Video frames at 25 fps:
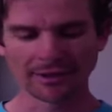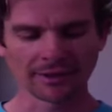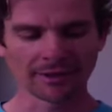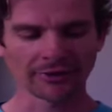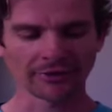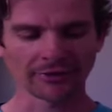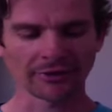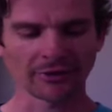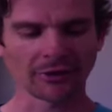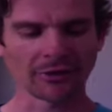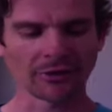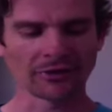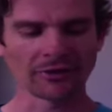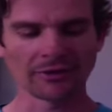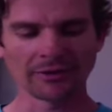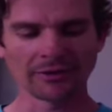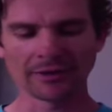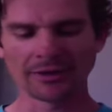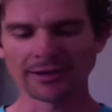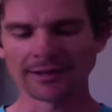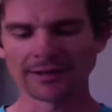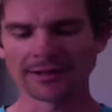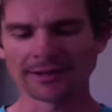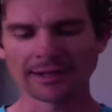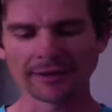So
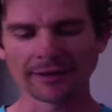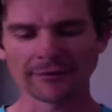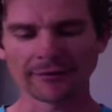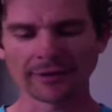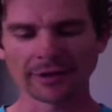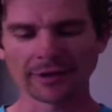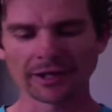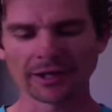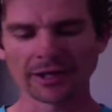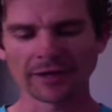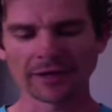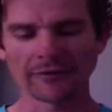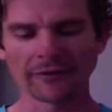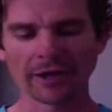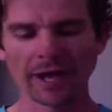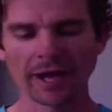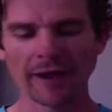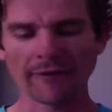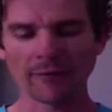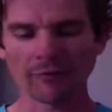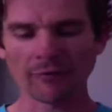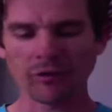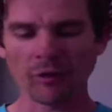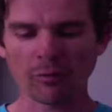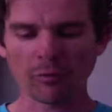definitely, if you
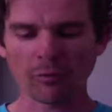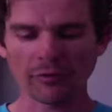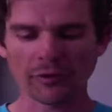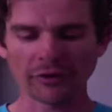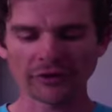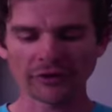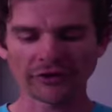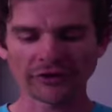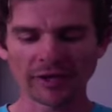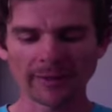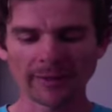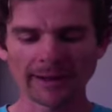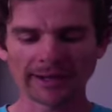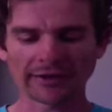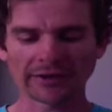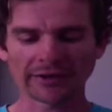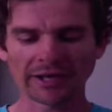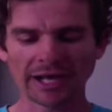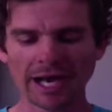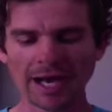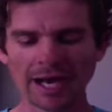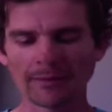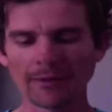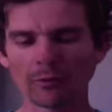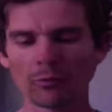have a problem with it, send it back to
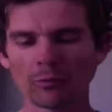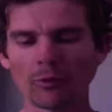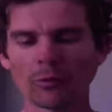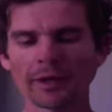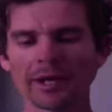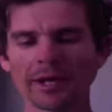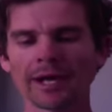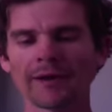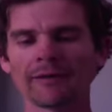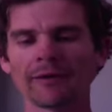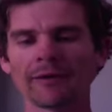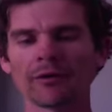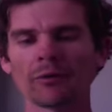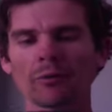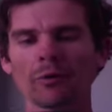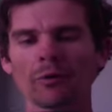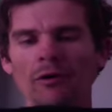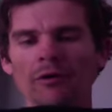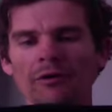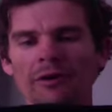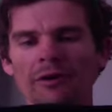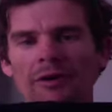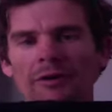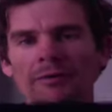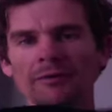Garmin. It will be covered under
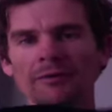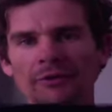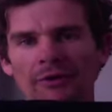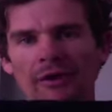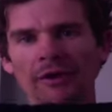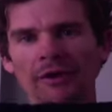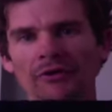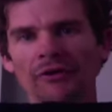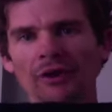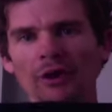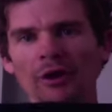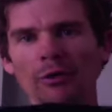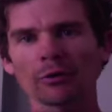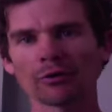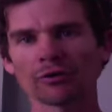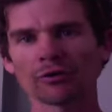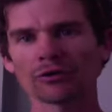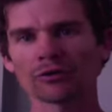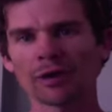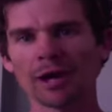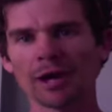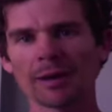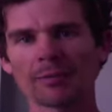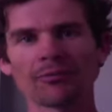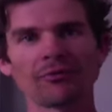warranty. So that's the old
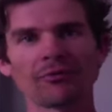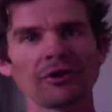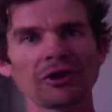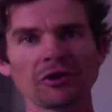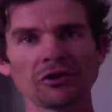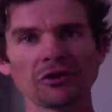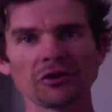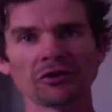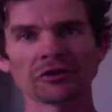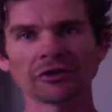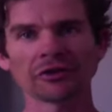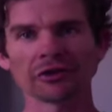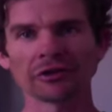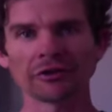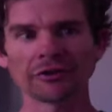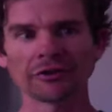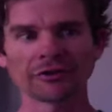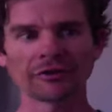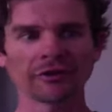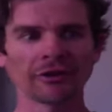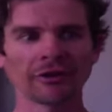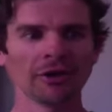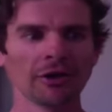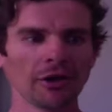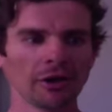strap, pretty
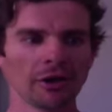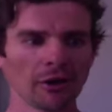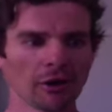useless.